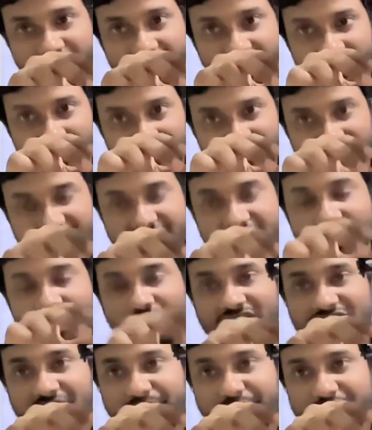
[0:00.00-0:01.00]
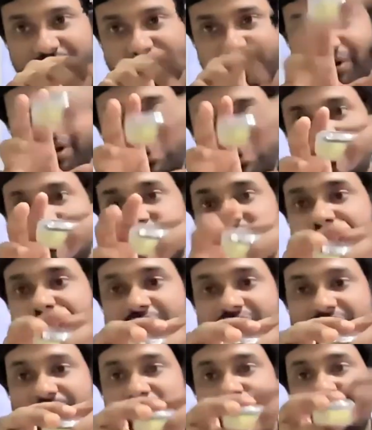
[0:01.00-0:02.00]
This is how the GPS works.
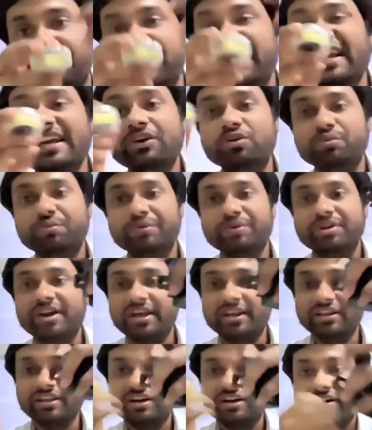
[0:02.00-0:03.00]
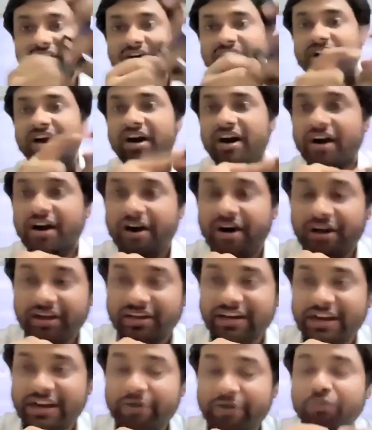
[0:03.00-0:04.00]
GPS need to
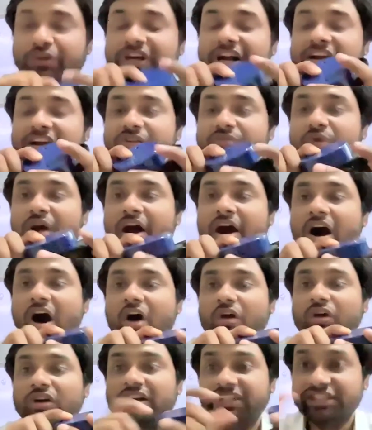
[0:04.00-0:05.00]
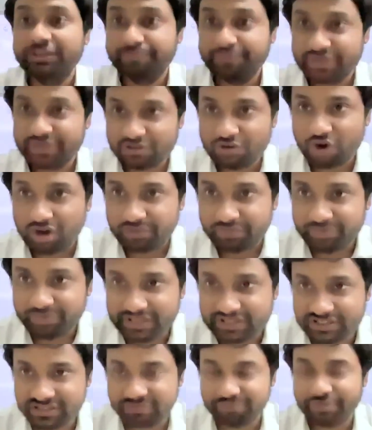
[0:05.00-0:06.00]
that is how the GPS got
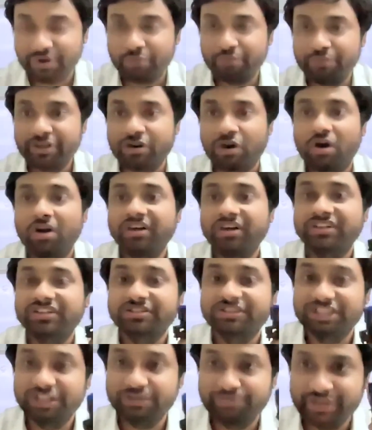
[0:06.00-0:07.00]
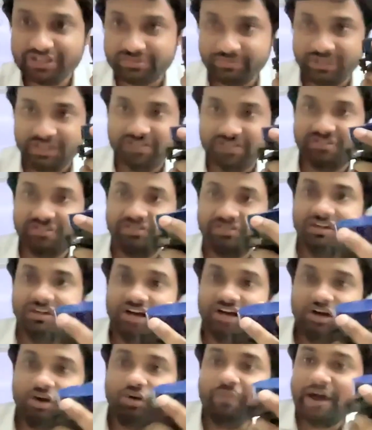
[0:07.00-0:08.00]
fixed. We call it the GPS fix.
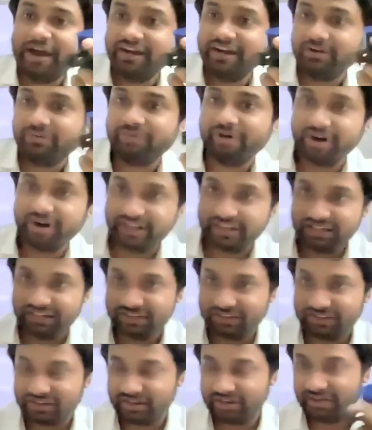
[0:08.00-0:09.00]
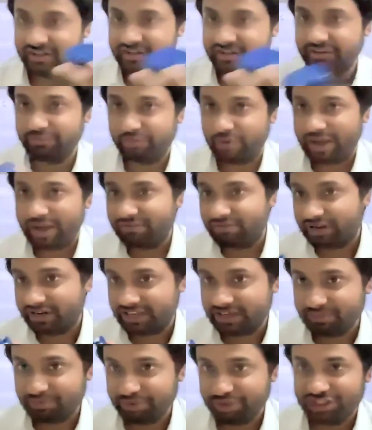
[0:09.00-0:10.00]
You might have heard in the while
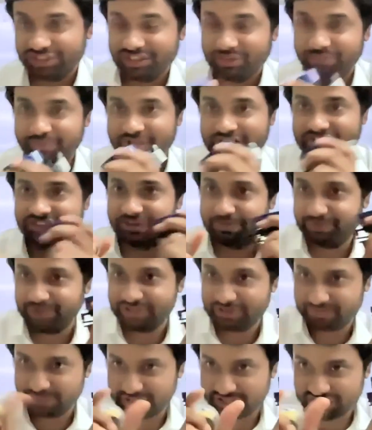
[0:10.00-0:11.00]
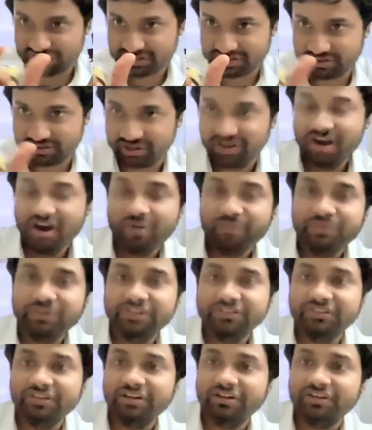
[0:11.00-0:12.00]
working with the GPS fix.
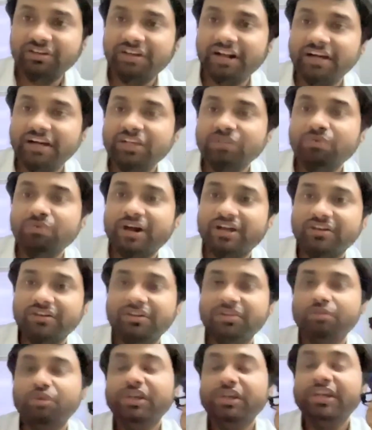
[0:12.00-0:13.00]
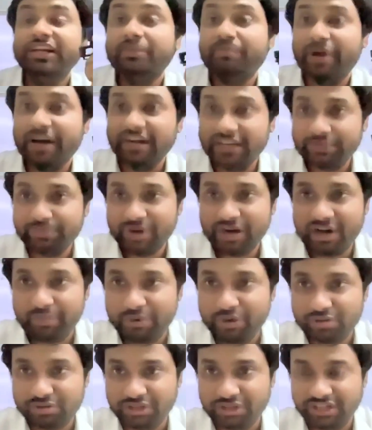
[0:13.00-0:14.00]
That is what you need, a multiple
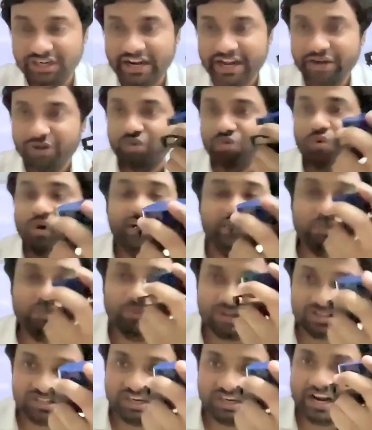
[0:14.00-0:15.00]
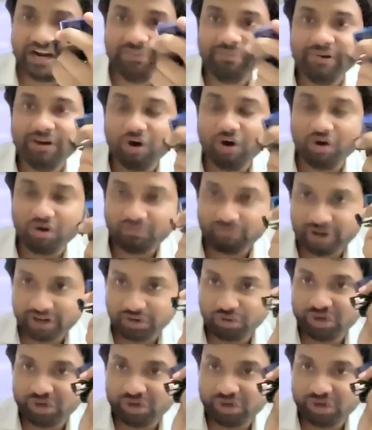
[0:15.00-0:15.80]
number of satellite. Only one satellite will not work.